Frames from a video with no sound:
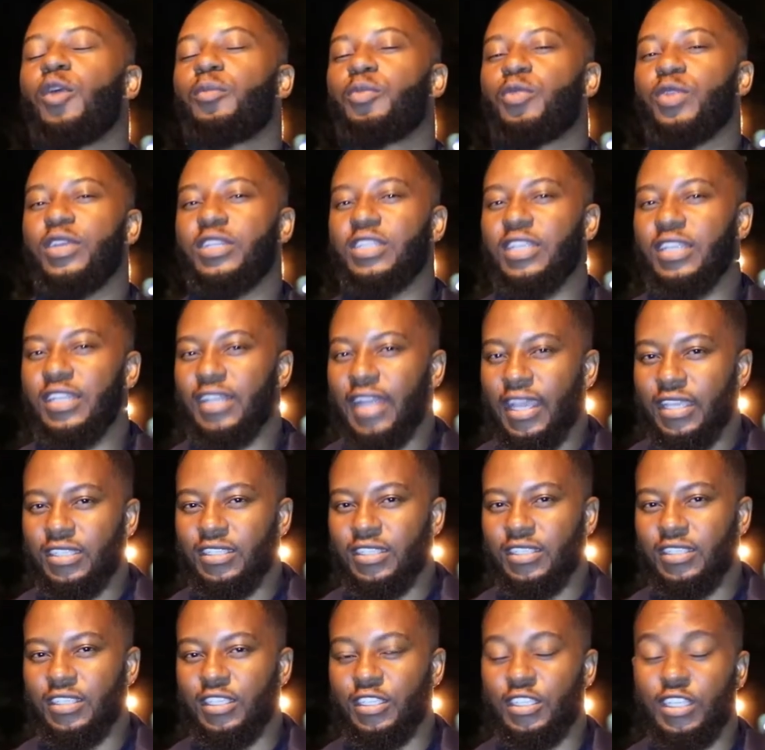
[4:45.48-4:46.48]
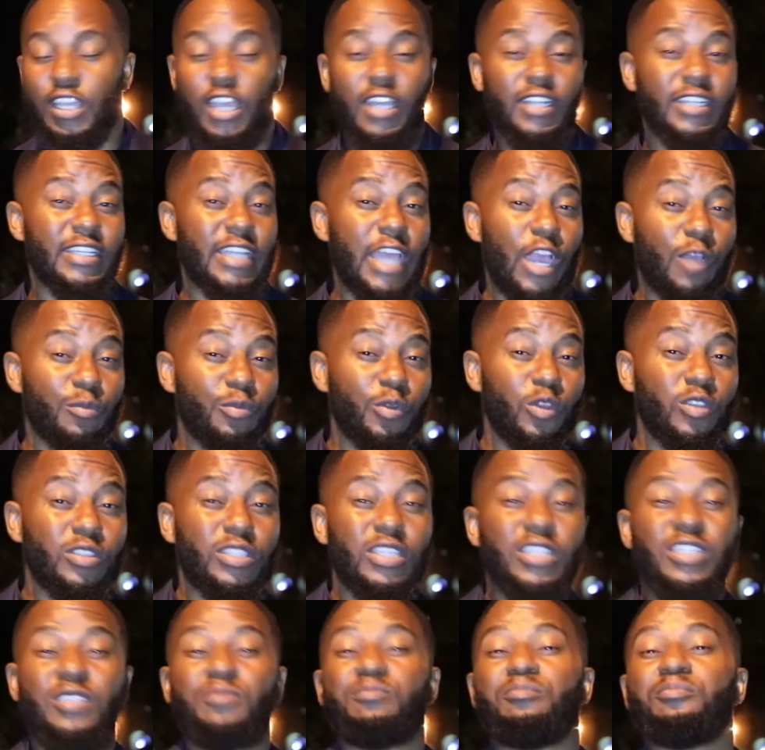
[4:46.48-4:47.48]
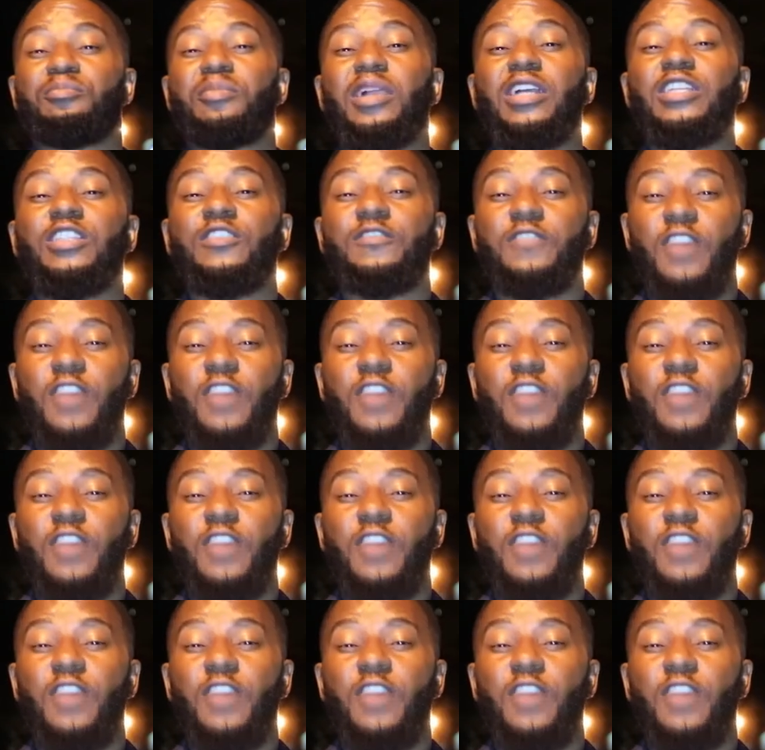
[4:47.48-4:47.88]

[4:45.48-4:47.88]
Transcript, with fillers: operating licenses are now processed much